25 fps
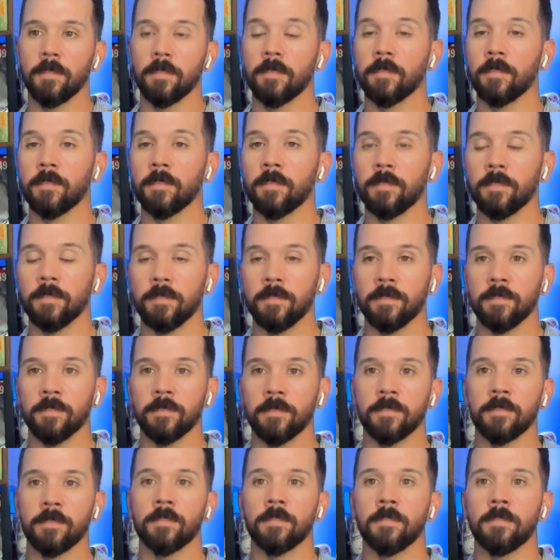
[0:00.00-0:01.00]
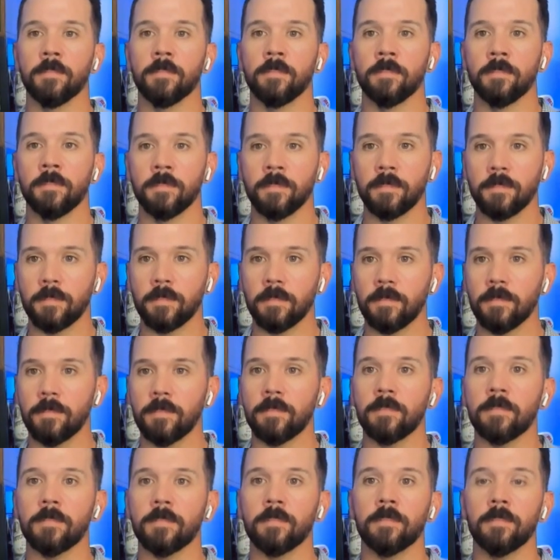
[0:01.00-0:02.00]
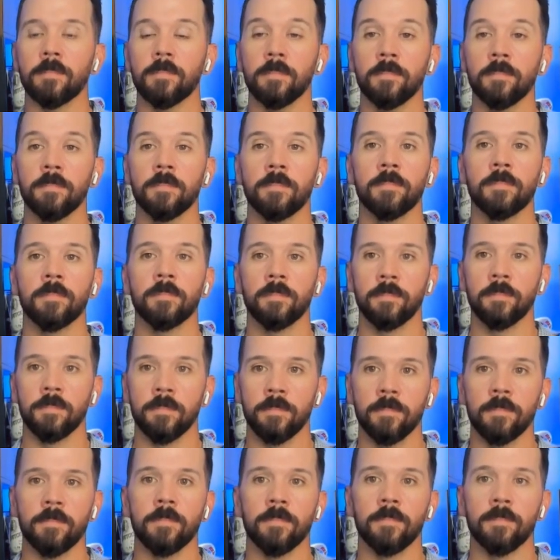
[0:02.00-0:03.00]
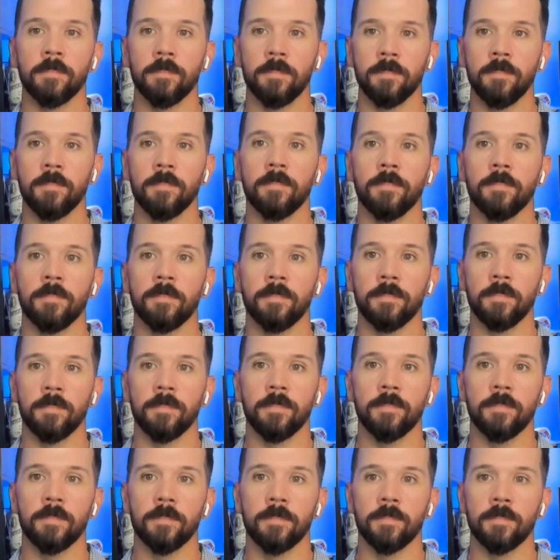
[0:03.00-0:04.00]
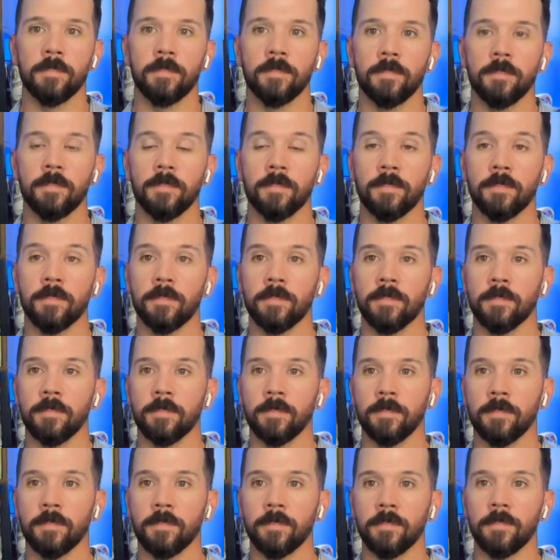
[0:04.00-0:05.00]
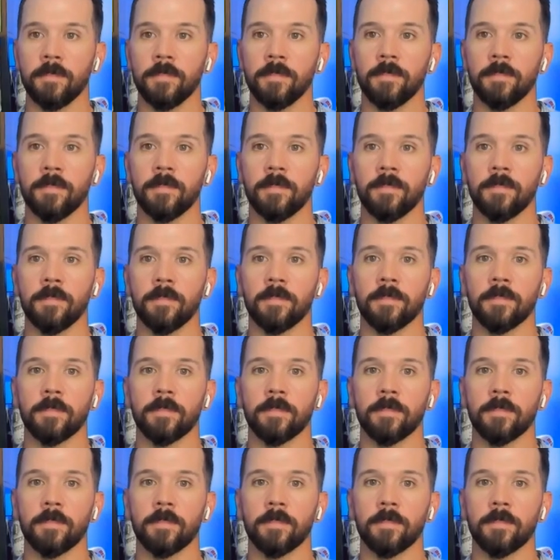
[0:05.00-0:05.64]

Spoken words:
No words are spoken by the person on screen.